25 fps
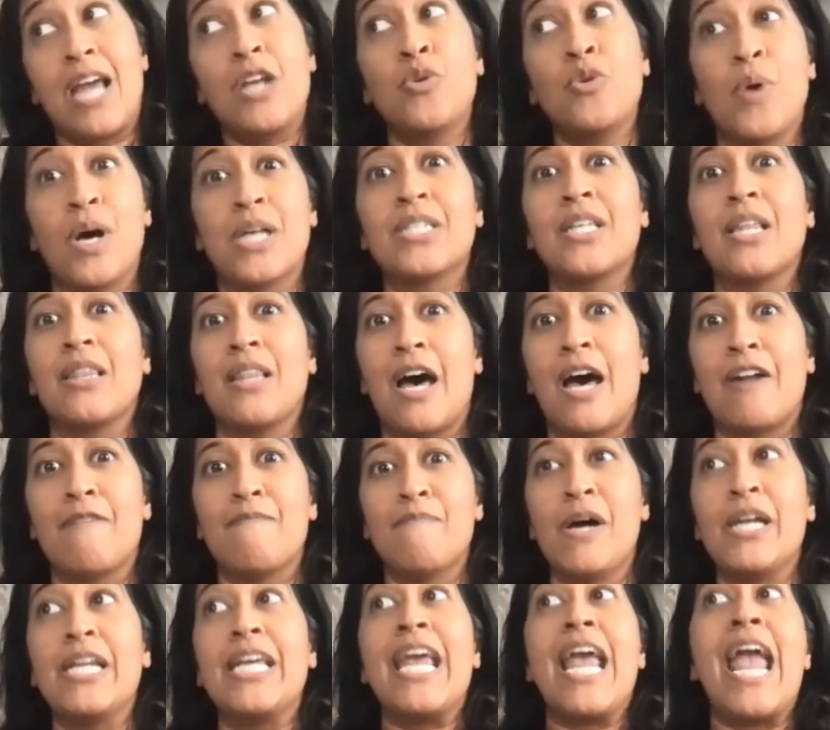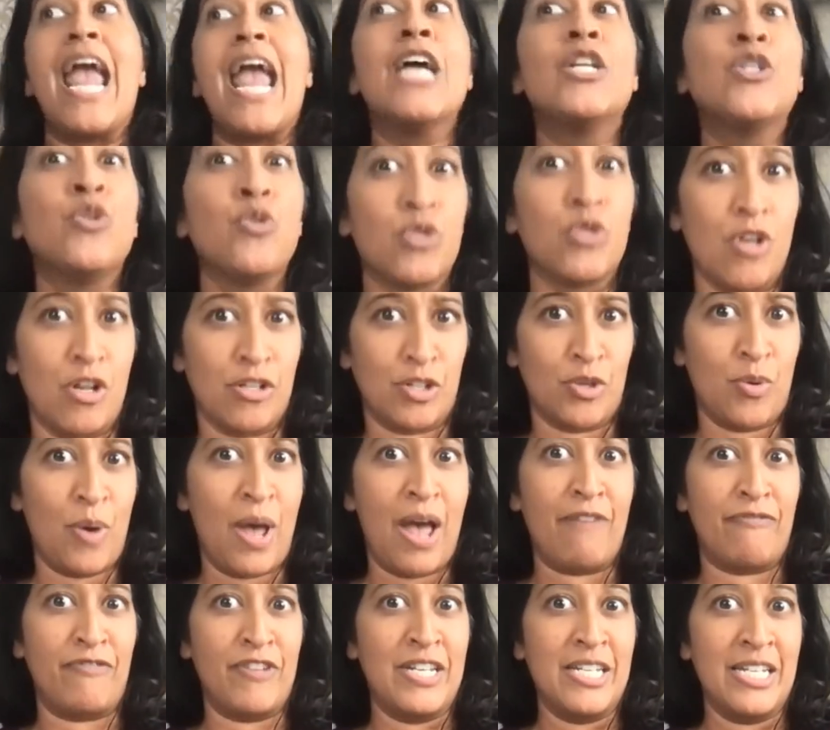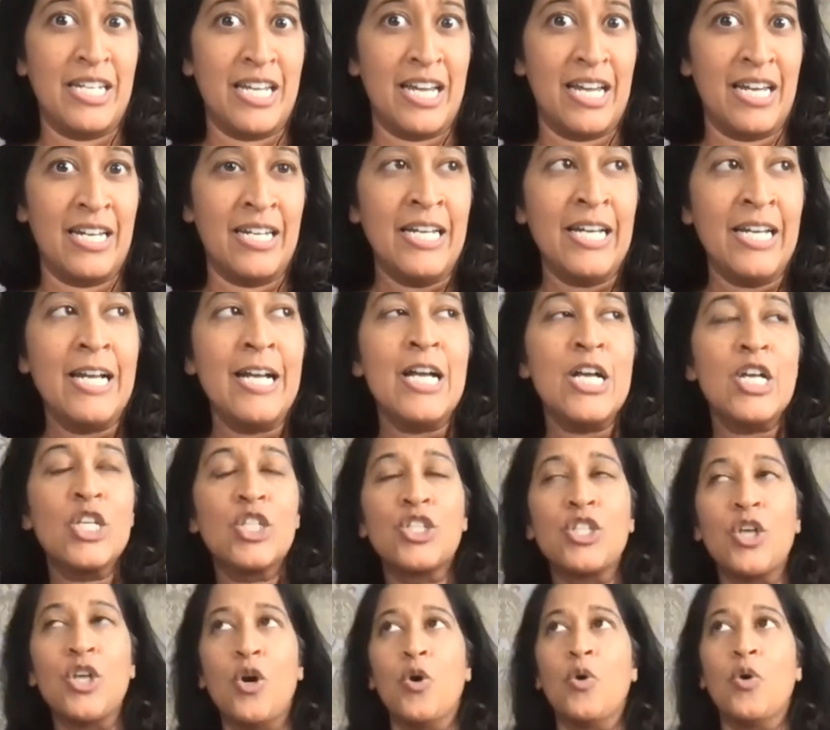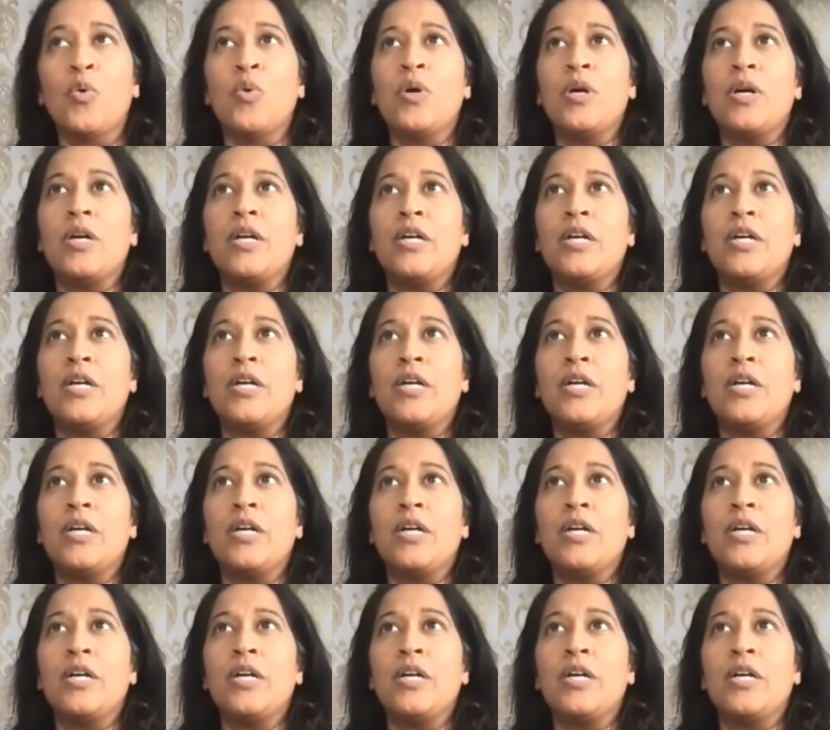and who has a lot of money and who's also half Indian. So yeah.